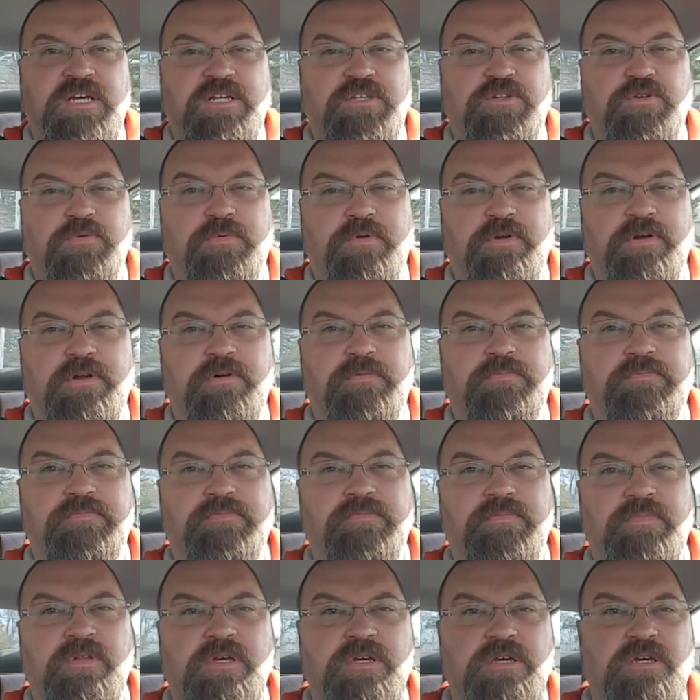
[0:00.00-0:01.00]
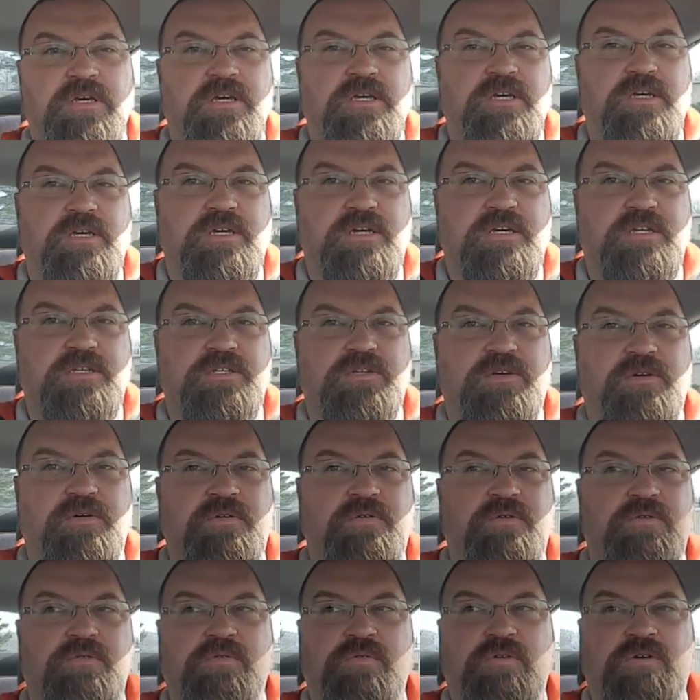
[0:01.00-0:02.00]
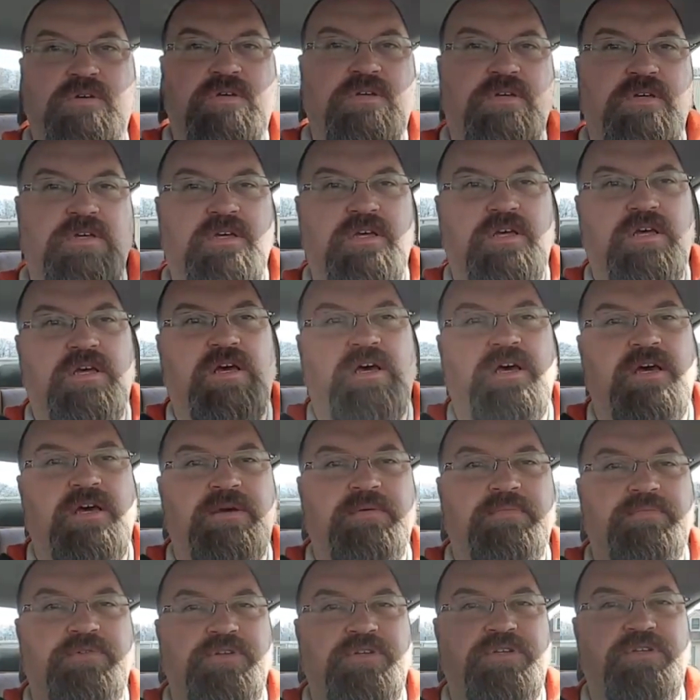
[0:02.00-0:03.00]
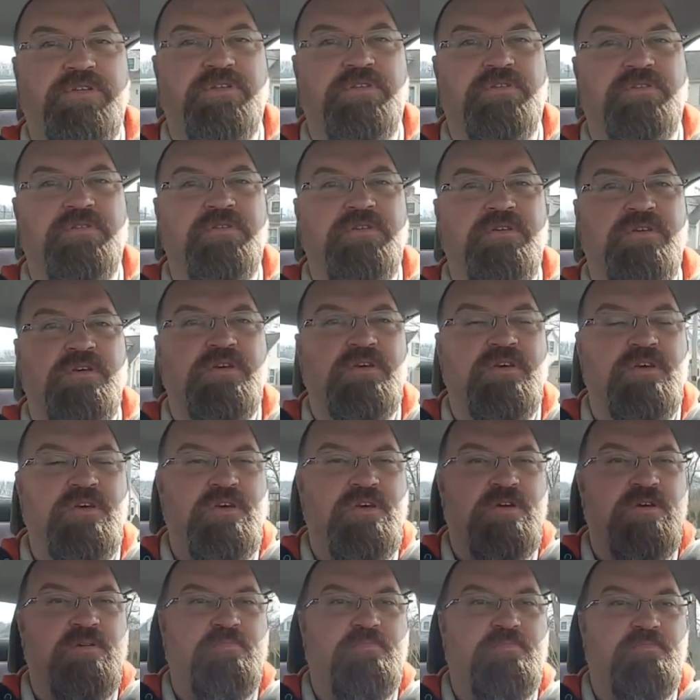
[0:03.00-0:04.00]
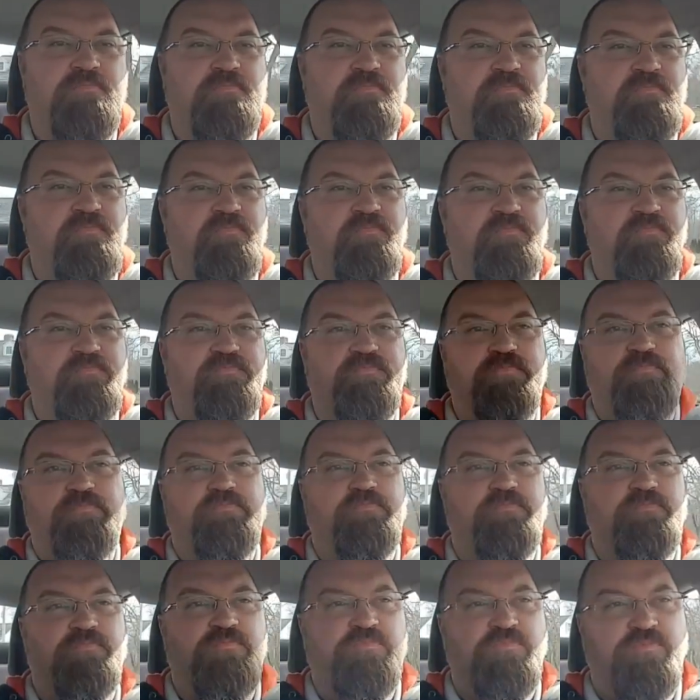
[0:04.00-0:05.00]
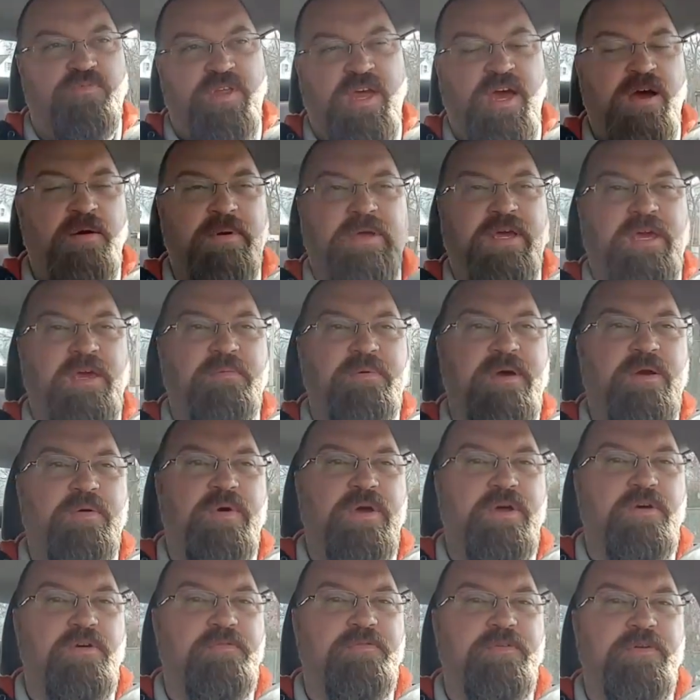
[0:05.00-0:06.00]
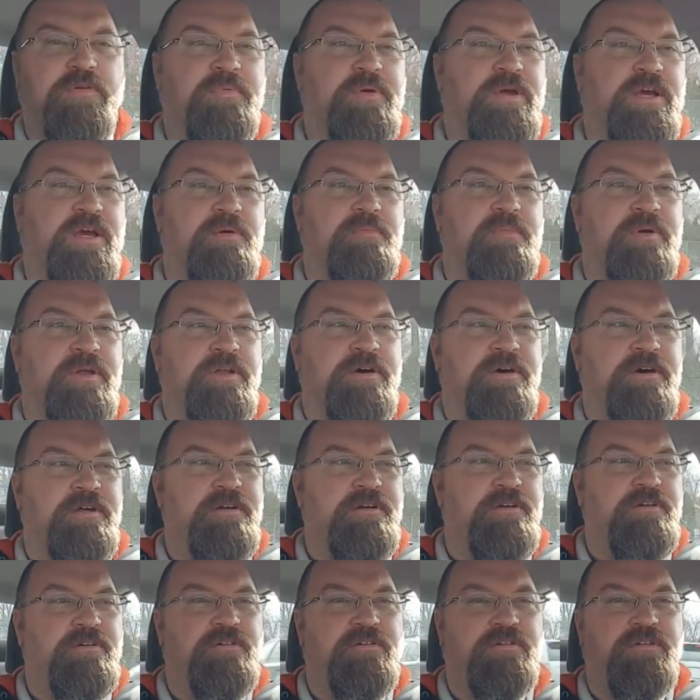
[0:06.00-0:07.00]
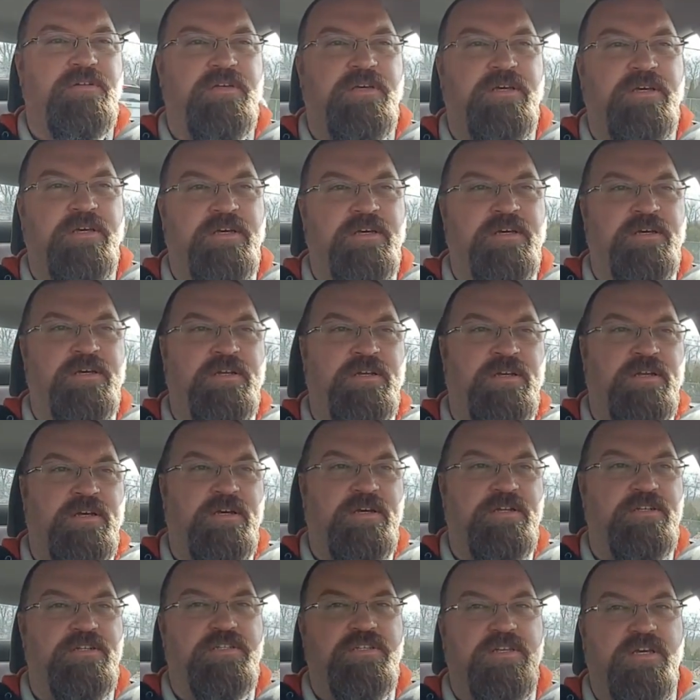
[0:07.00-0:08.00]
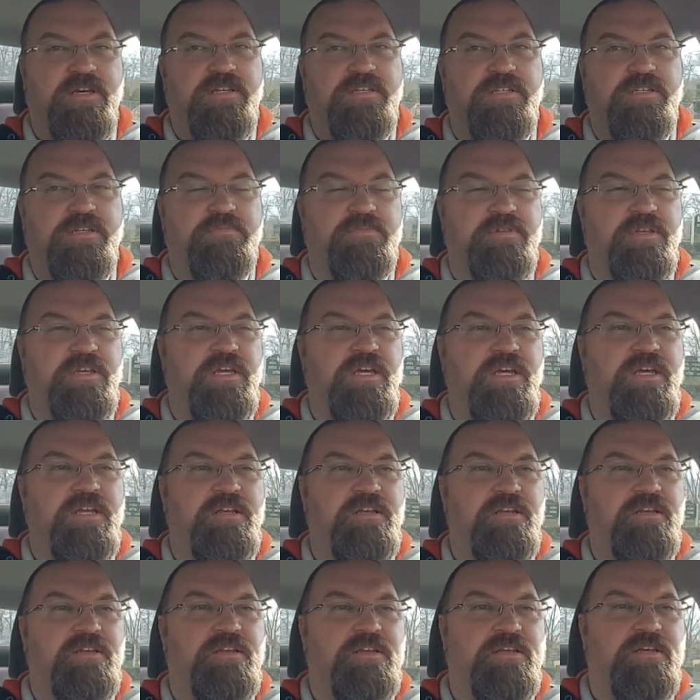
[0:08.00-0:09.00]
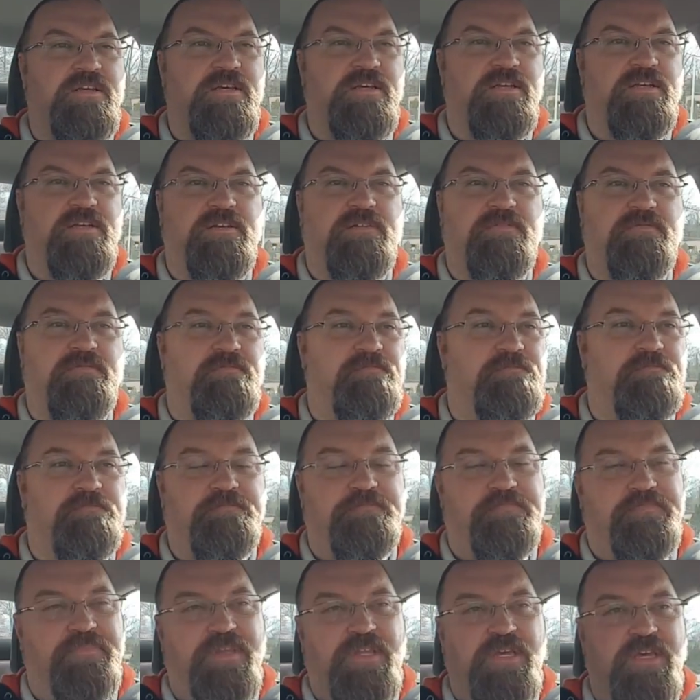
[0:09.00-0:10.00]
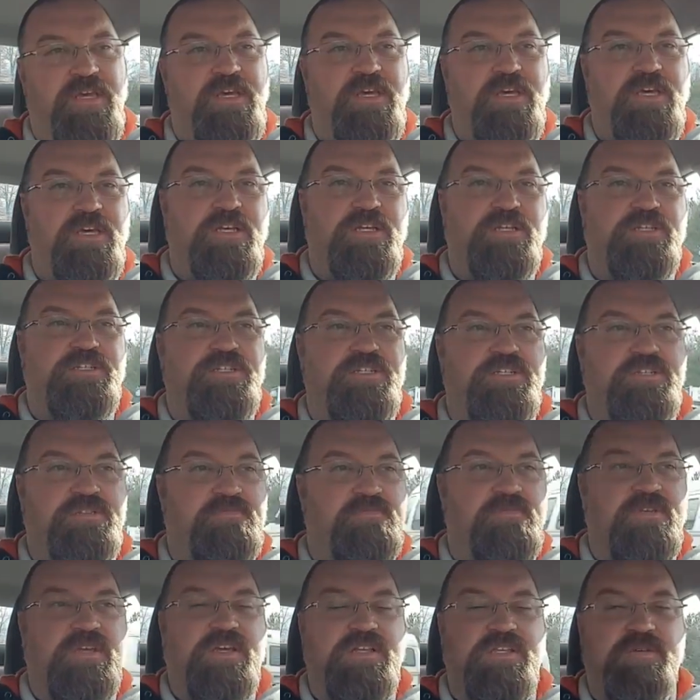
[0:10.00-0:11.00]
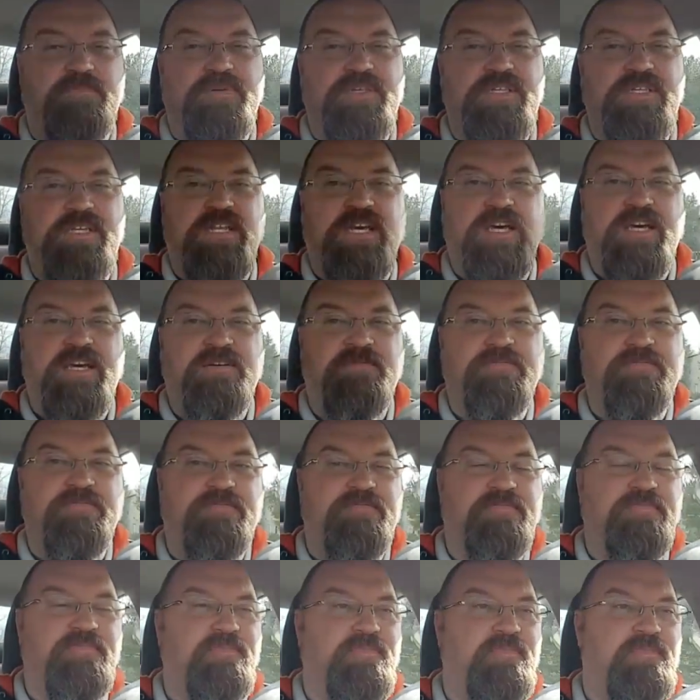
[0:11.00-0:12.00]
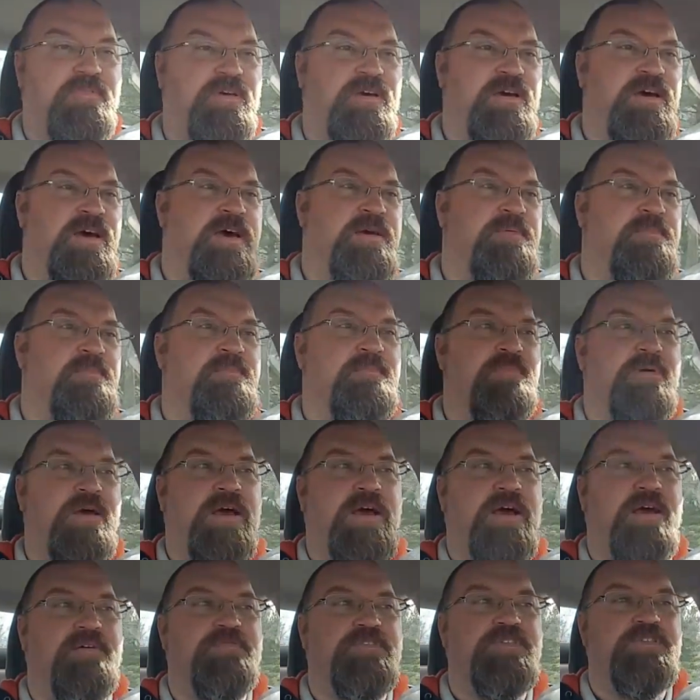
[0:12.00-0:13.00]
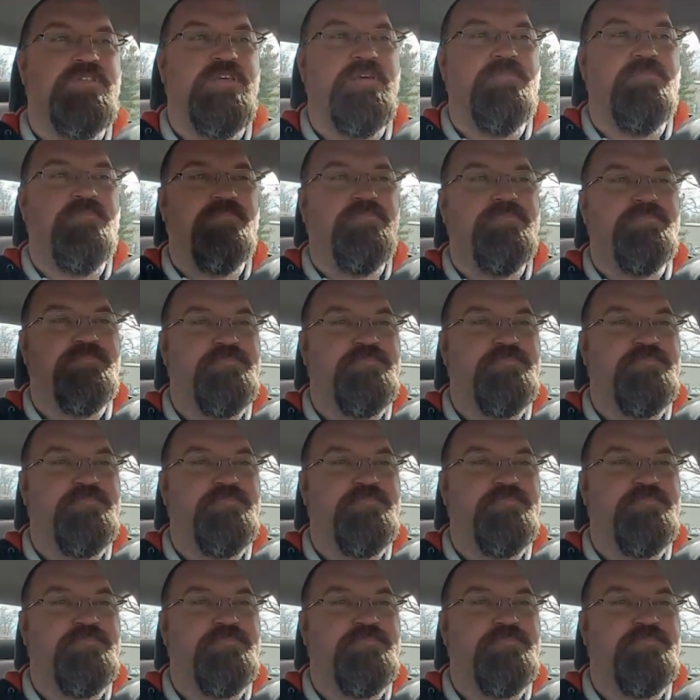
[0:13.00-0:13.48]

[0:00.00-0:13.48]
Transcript: Dad 2.0. And so I am just now making my way over to pick up my daughter and uh, just had something to eat and just it's a busy day I'm half asleep